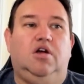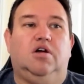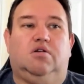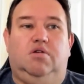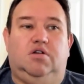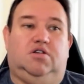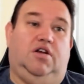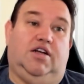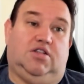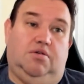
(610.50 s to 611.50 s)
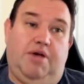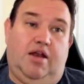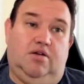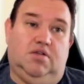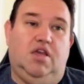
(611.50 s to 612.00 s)
Career trajectory
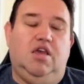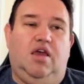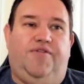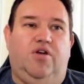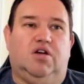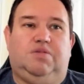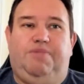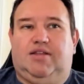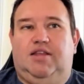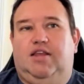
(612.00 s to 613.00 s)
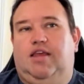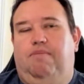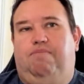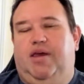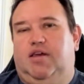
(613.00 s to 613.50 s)
matters. If you're expecting to
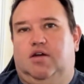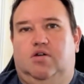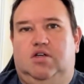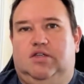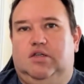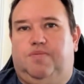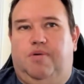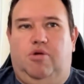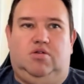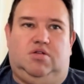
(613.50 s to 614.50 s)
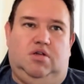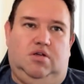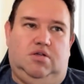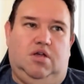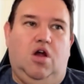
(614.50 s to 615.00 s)
get big increases,
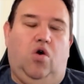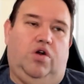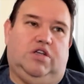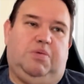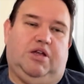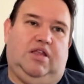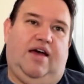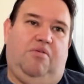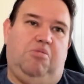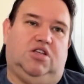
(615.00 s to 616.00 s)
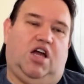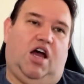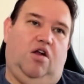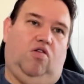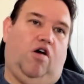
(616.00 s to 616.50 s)
promotions, or expecting to have a much
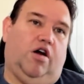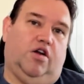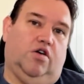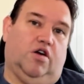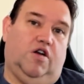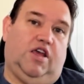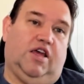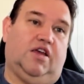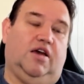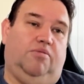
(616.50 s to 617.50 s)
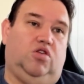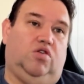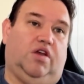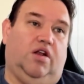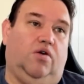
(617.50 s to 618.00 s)
higher long earning income when you
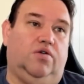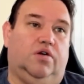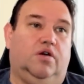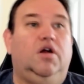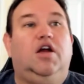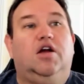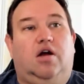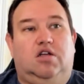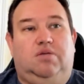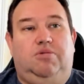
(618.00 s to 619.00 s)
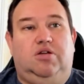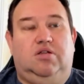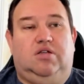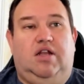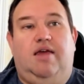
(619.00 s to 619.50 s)
get older,
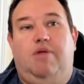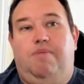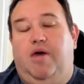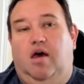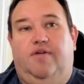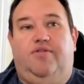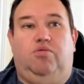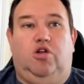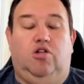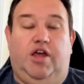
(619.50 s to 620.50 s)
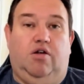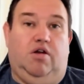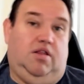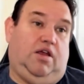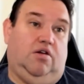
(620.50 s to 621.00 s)
contributions today may pay off when you're later in
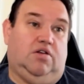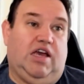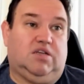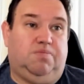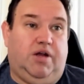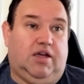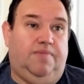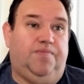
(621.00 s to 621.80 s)
a later tax bracket.